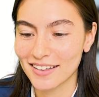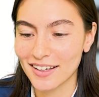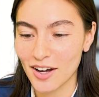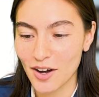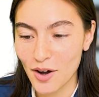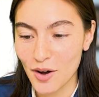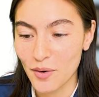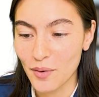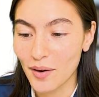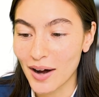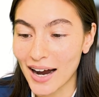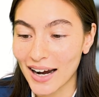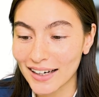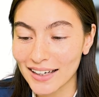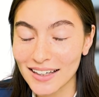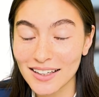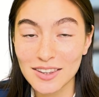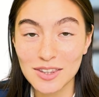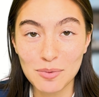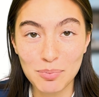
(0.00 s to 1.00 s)
Oh, I
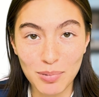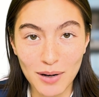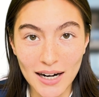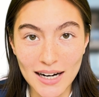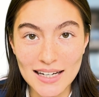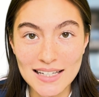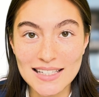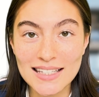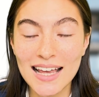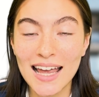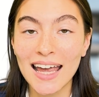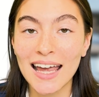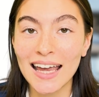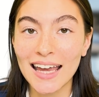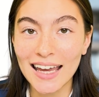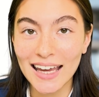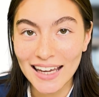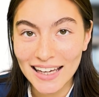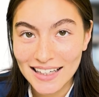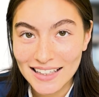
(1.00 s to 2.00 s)
can get the price
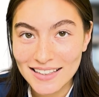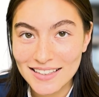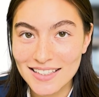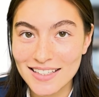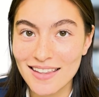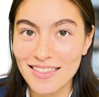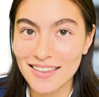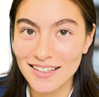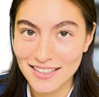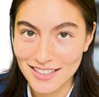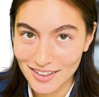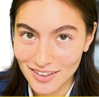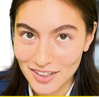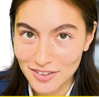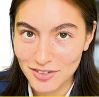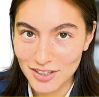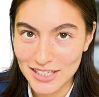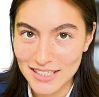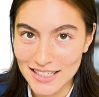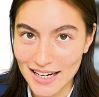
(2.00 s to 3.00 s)
and the
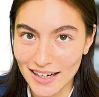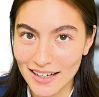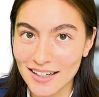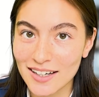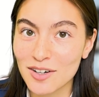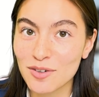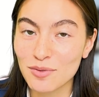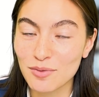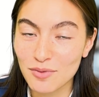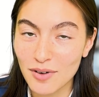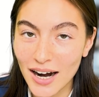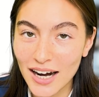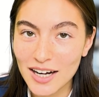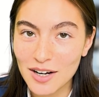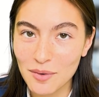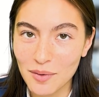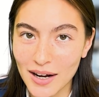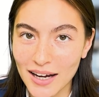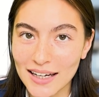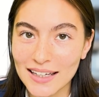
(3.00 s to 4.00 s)
delivery date right
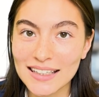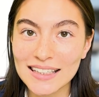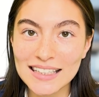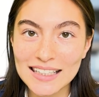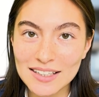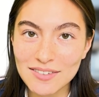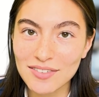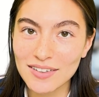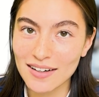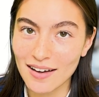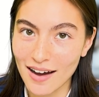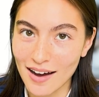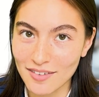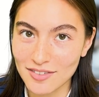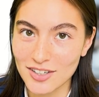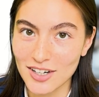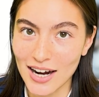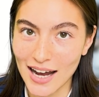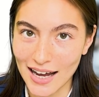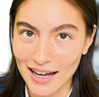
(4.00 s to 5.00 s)
away even
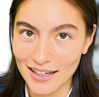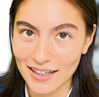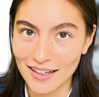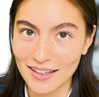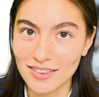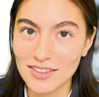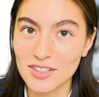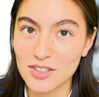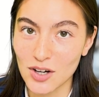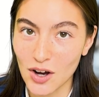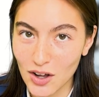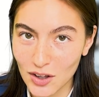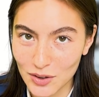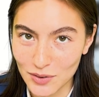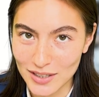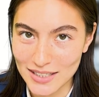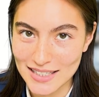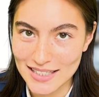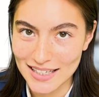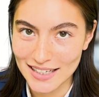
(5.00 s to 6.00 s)
after adding the
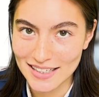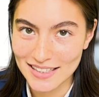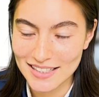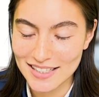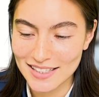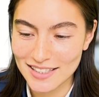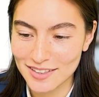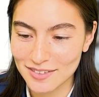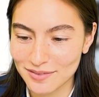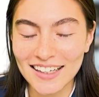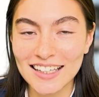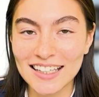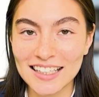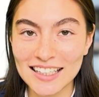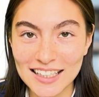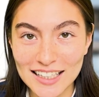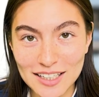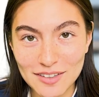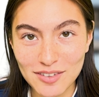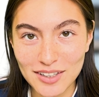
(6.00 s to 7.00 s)
tolerances.
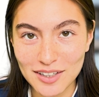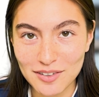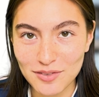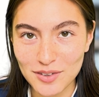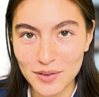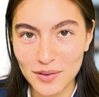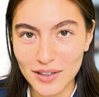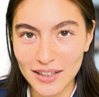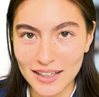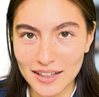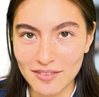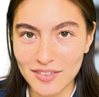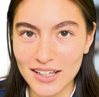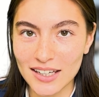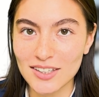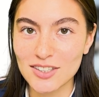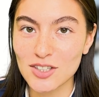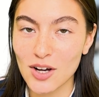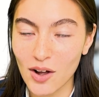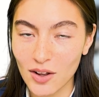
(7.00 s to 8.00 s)
Even if you are
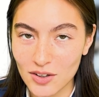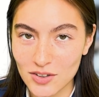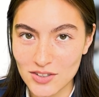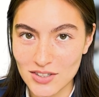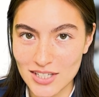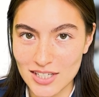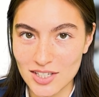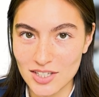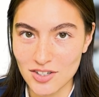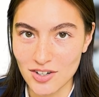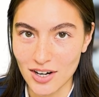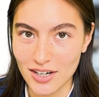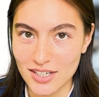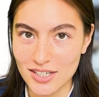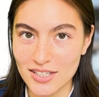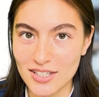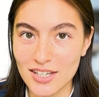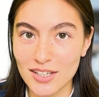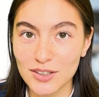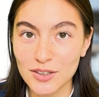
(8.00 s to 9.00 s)
giving tolerance
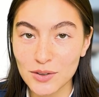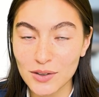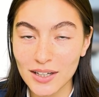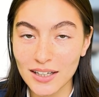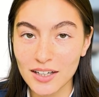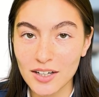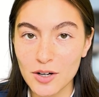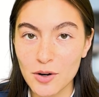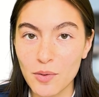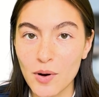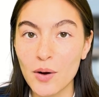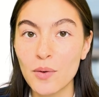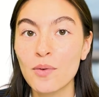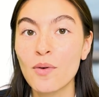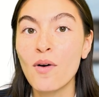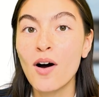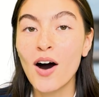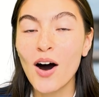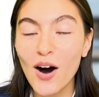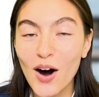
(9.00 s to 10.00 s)
instructions, you can get a quote
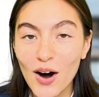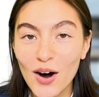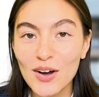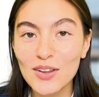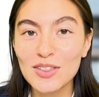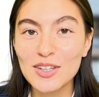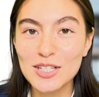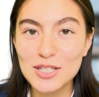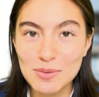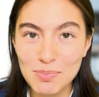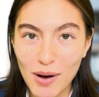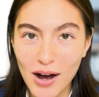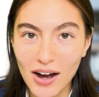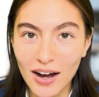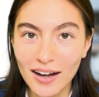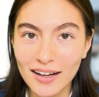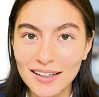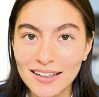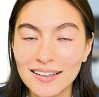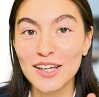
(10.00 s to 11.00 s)
on the
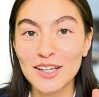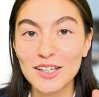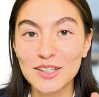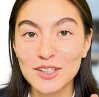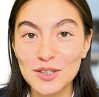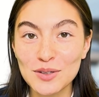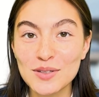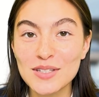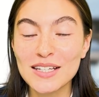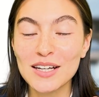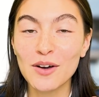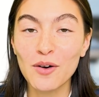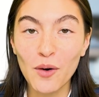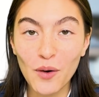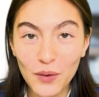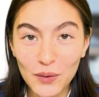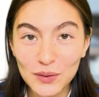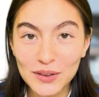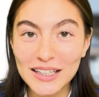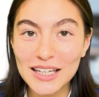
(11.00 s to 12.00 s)
spot using
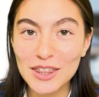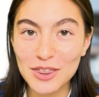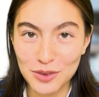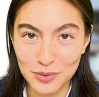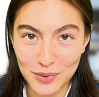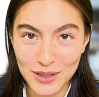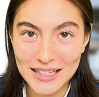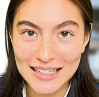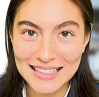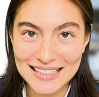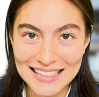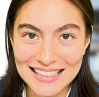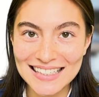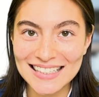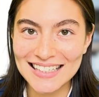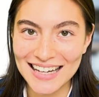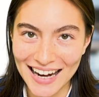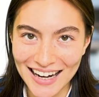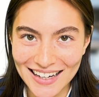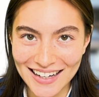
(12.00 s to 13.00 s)
only 3D
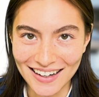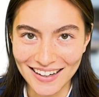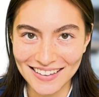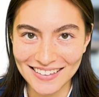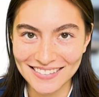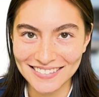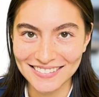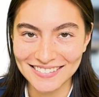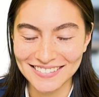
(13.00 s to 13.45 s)
data.